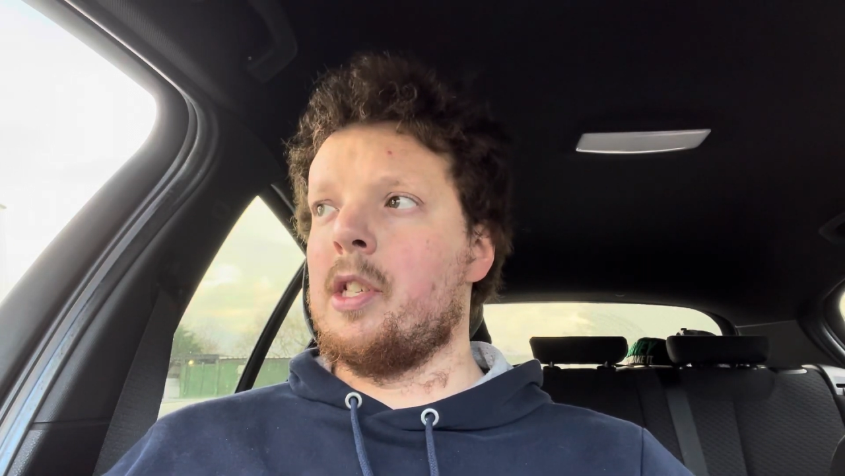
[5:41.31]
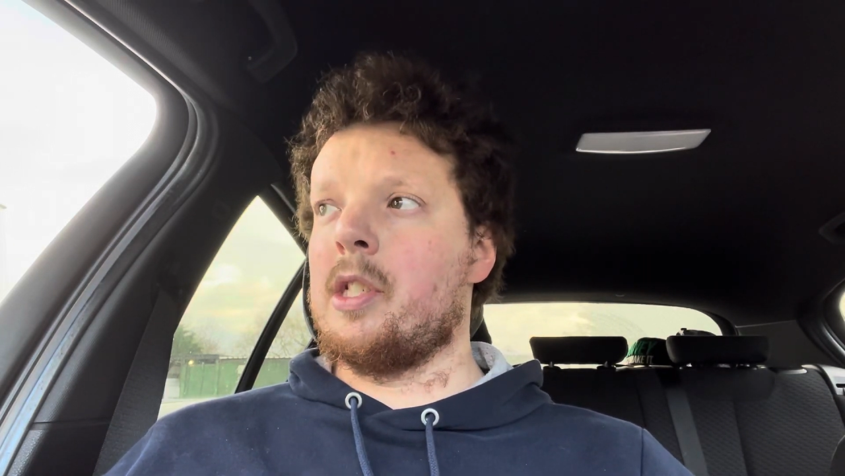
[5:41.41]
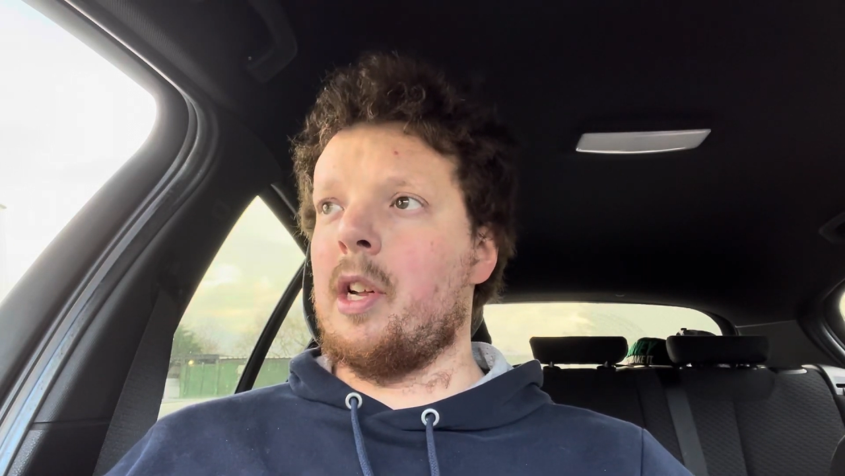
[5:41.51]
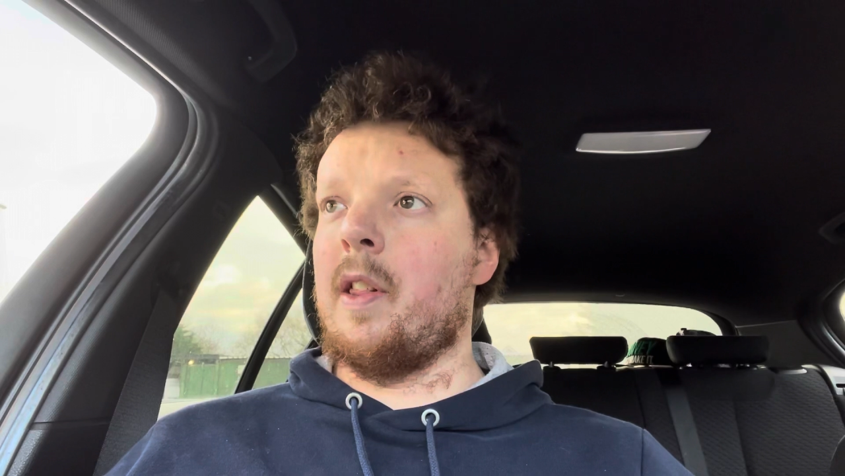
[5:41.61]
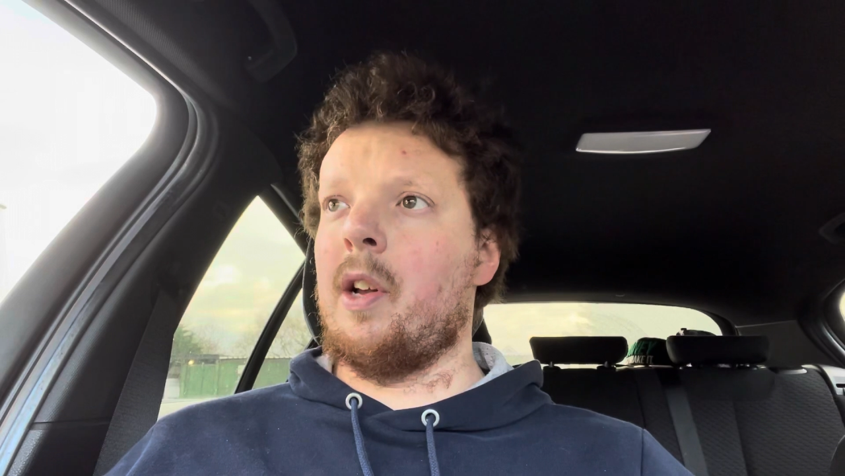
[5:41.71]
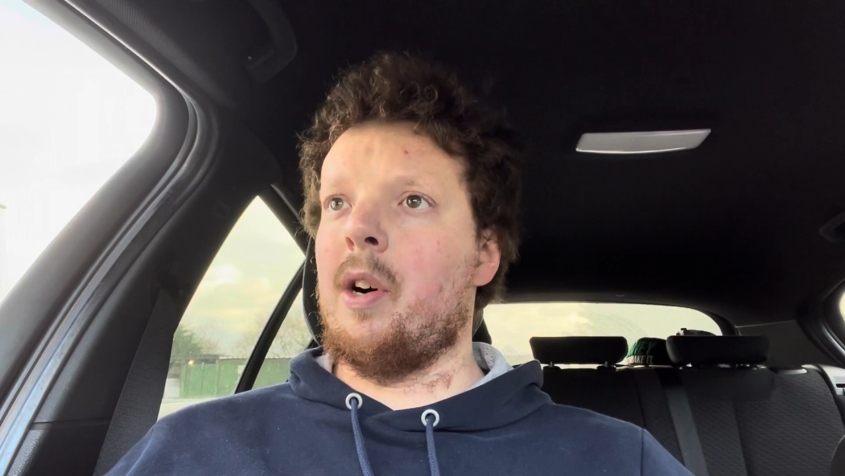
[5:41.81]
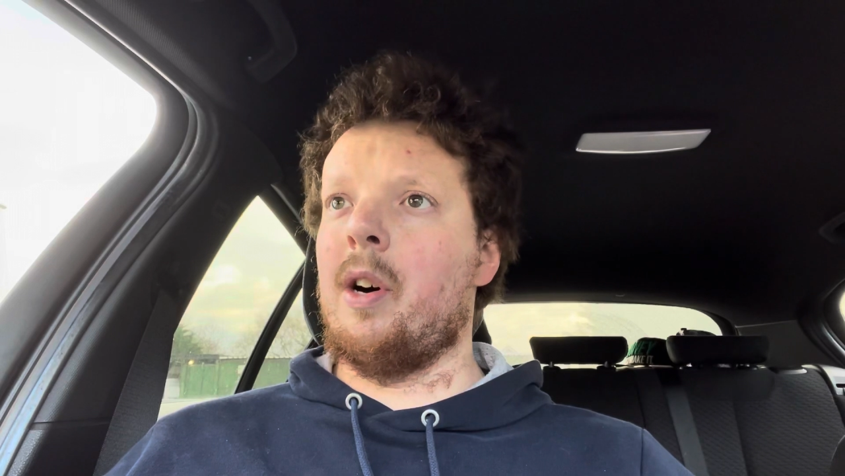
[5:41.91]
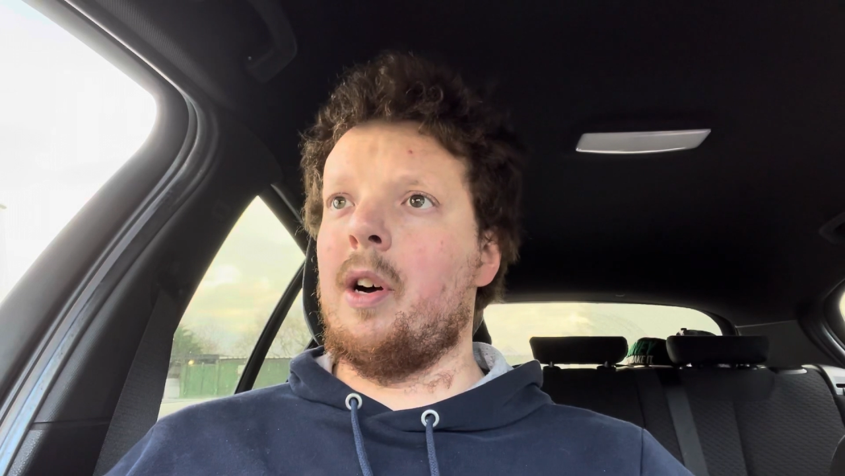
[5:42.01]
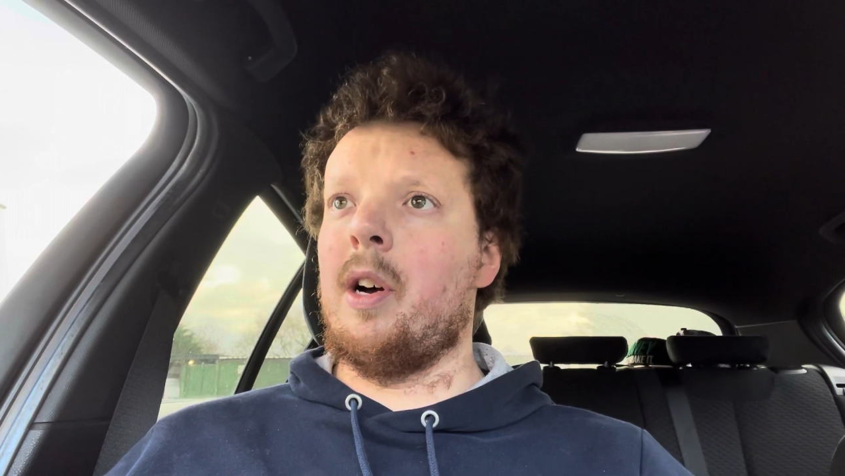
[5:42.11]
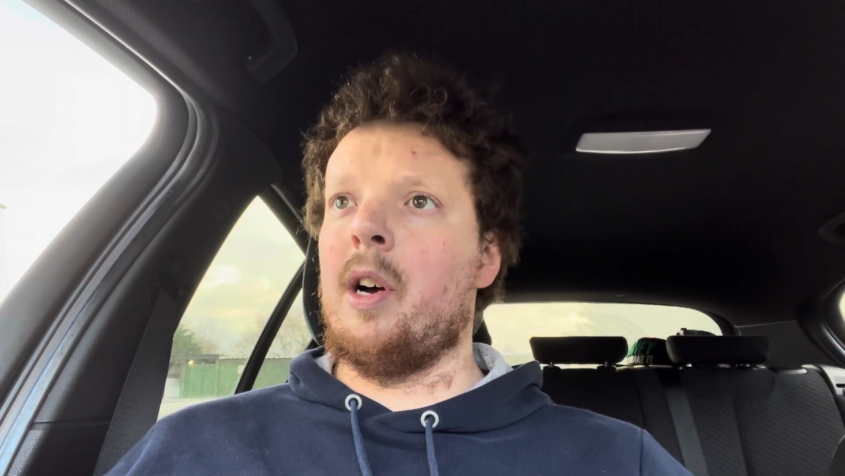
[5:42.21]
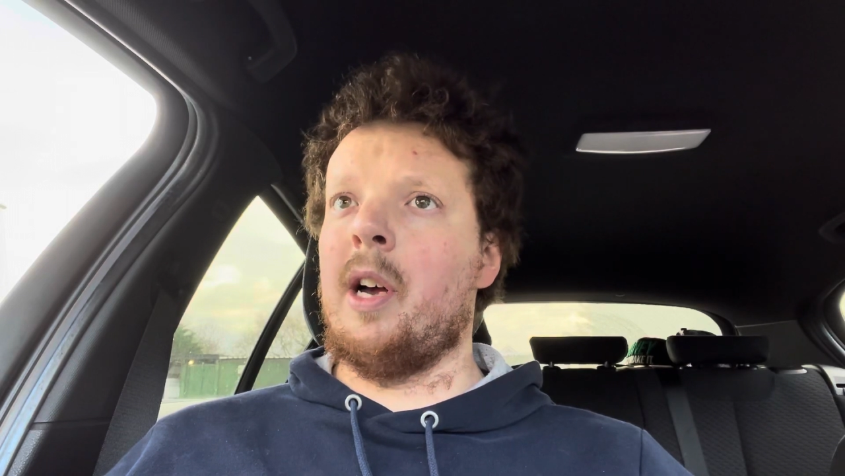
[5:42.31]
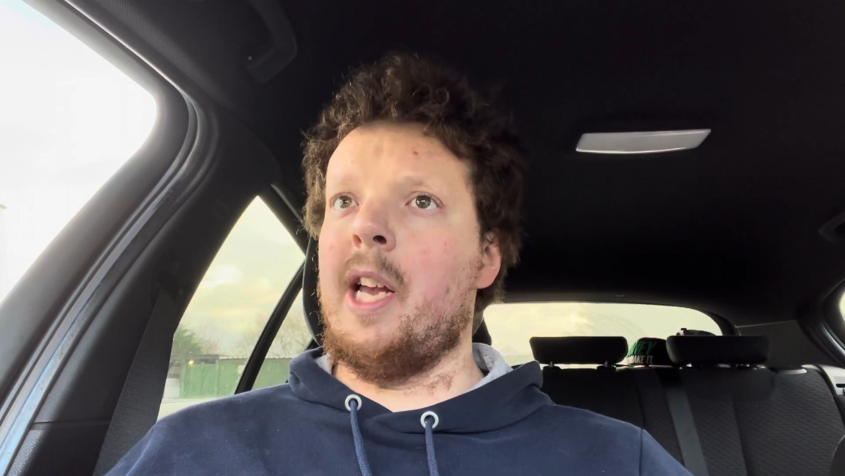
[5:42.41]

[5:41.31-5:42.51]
So, they got an